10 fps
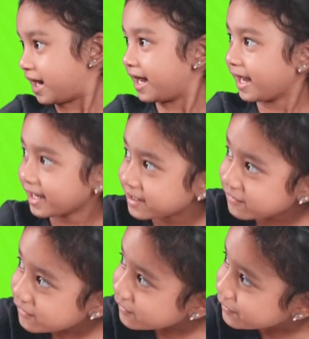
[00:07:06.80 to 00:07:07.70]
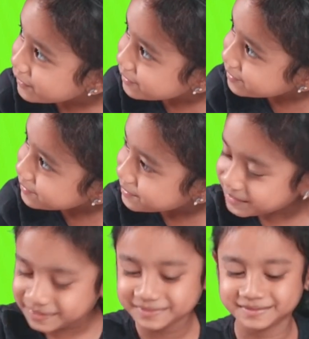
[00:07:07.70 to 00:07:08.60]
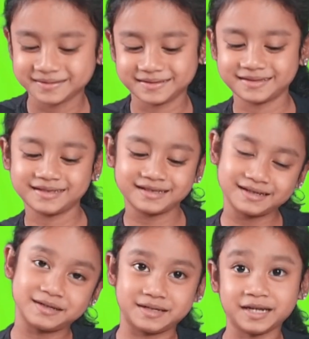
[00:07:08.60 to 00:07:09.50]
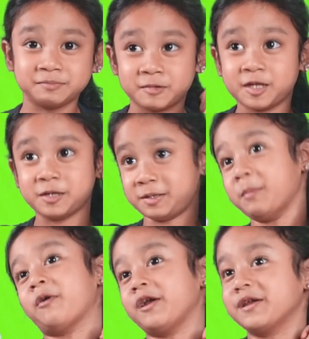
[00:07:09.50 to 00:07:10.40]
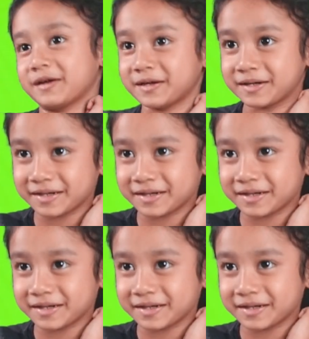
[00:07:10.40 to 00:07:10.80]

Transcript: Hello. That's my little brother.